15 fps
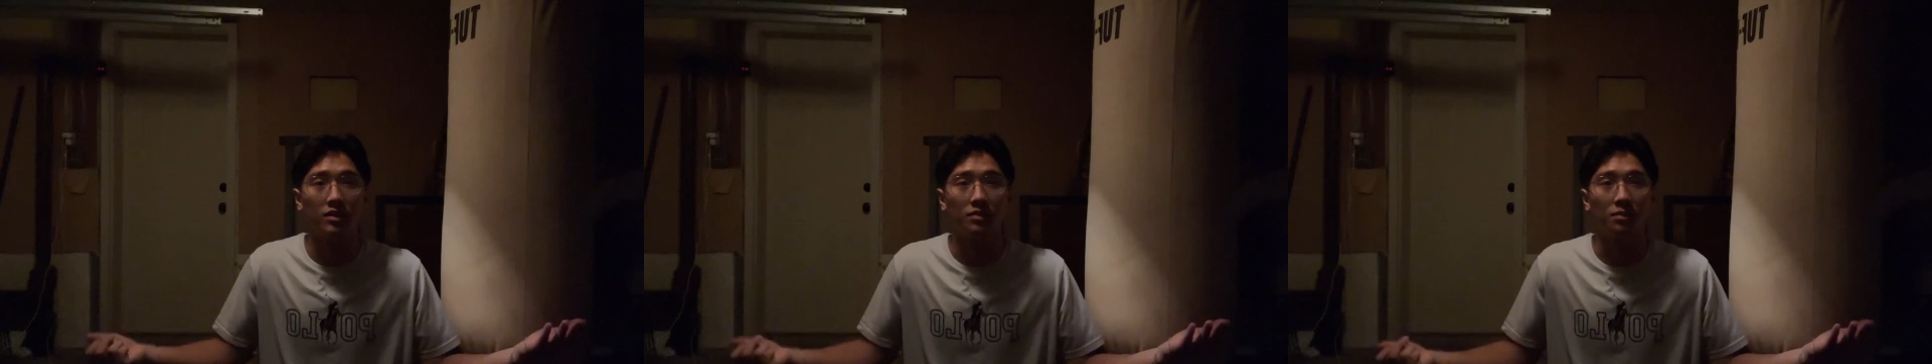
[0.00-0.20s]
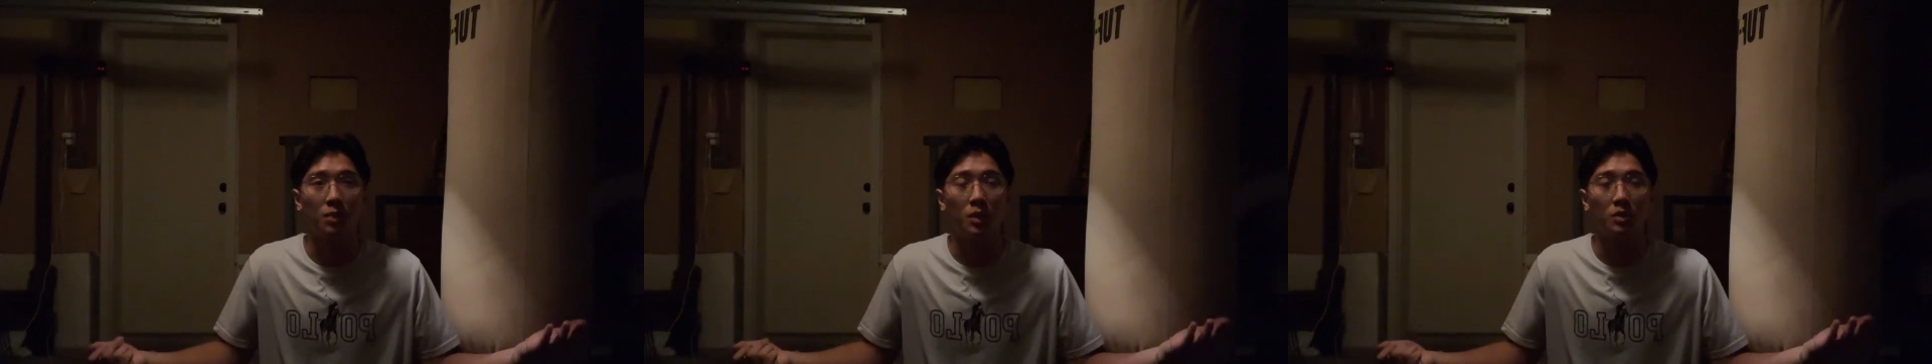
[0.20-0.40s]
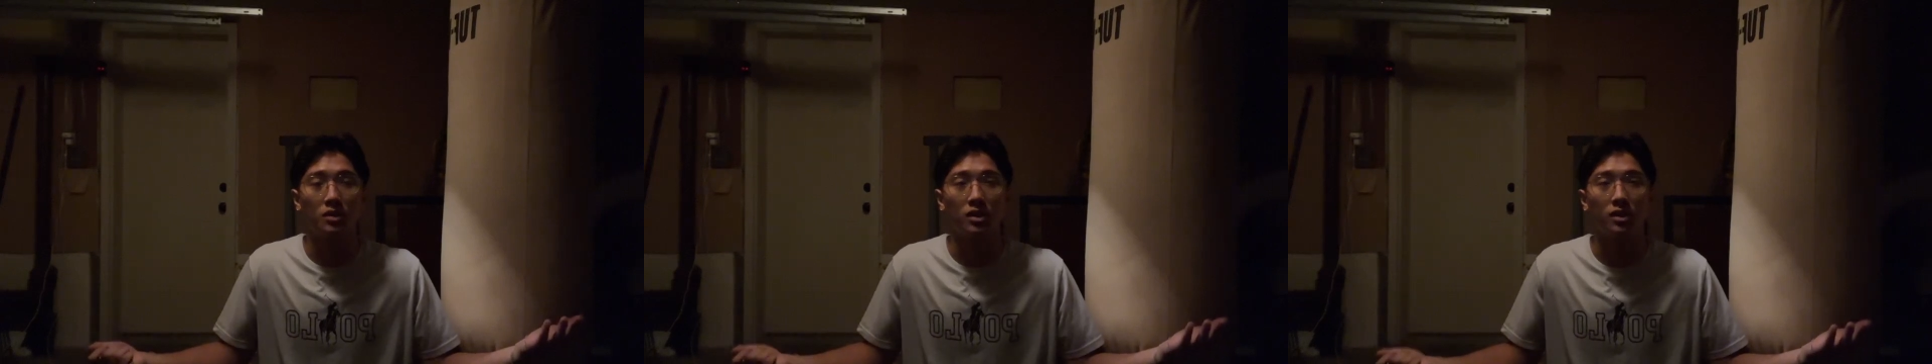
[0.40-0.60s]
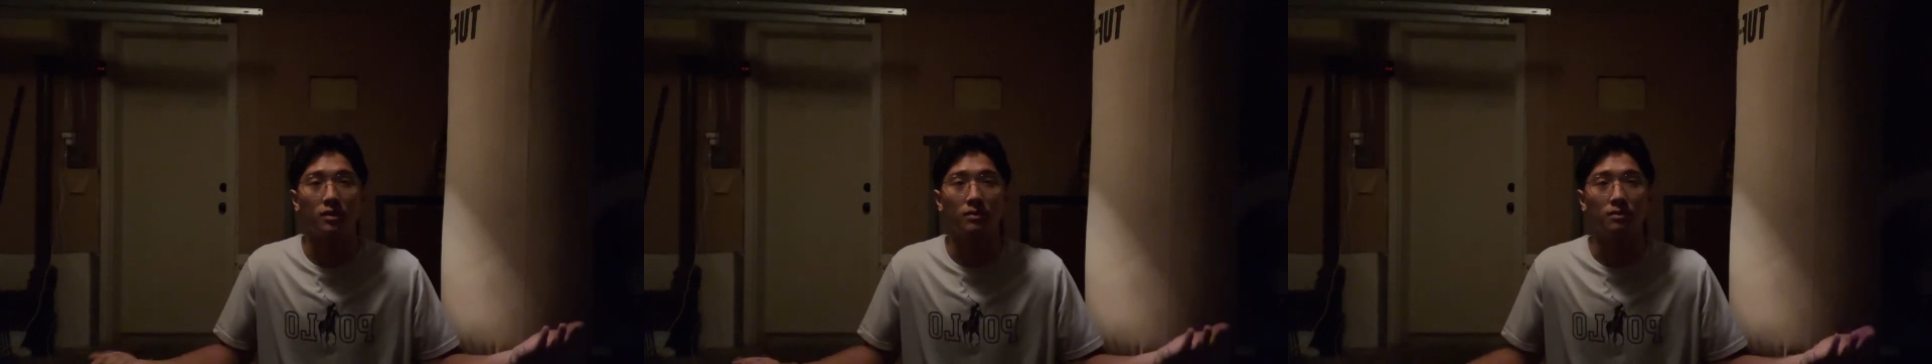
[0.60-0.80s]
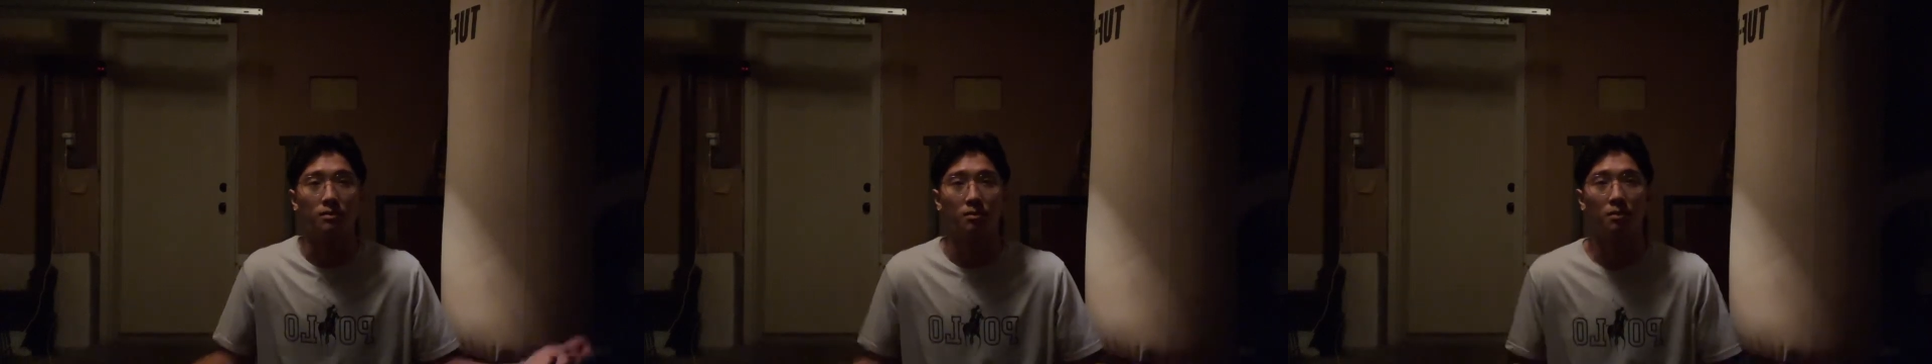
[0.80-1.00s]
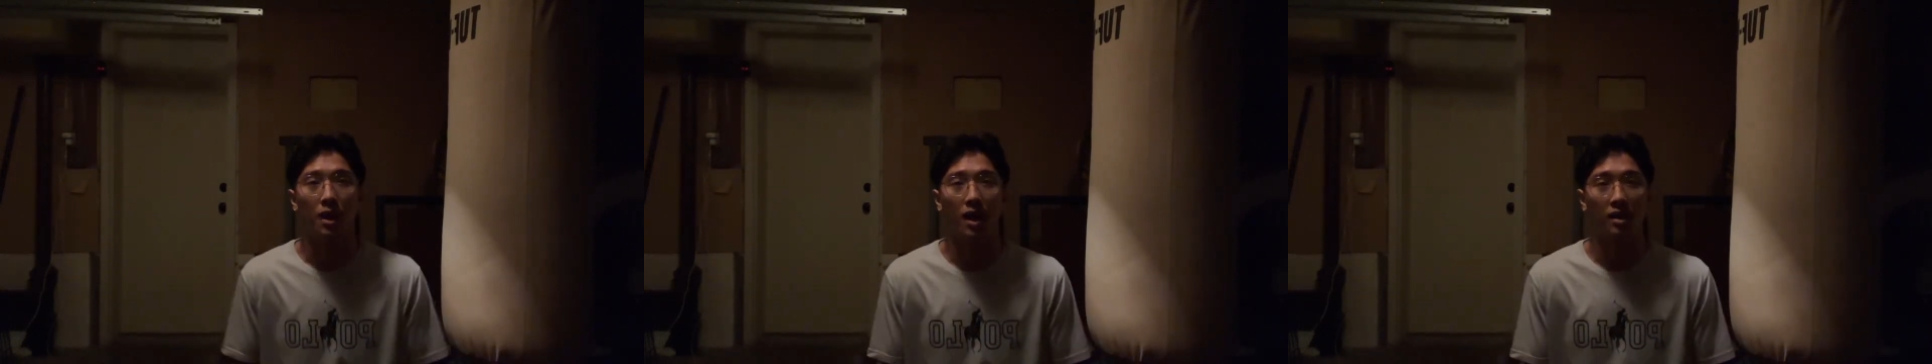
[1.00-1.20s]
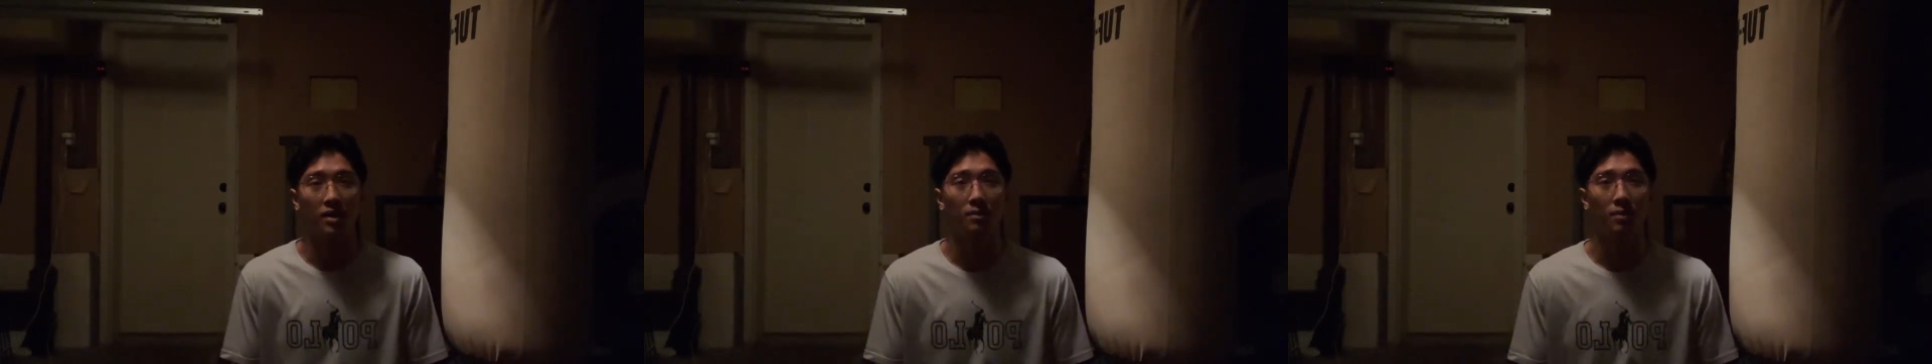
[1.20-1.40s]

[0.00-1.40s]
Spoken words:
of posting Baki